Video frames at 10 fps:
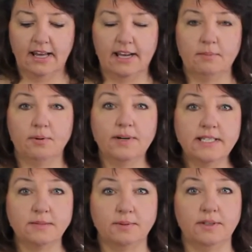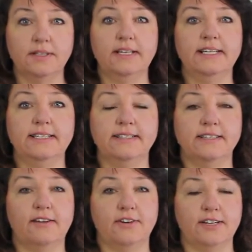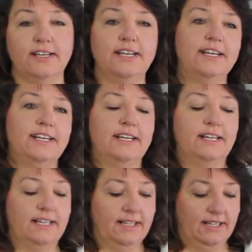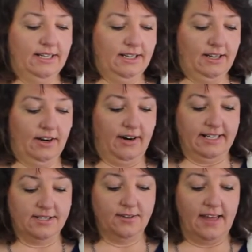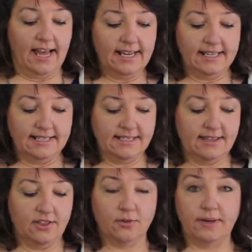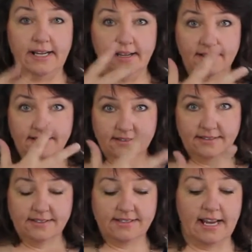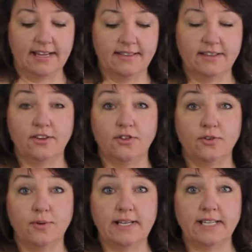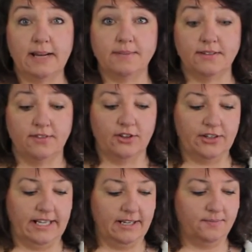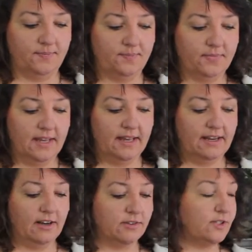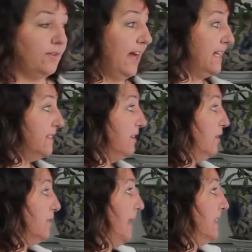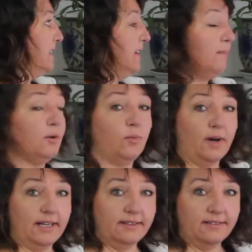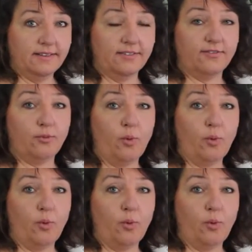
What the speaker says: And a principle is discovered. All right, so that is the three types of learning. Now, so that goes back to number one, the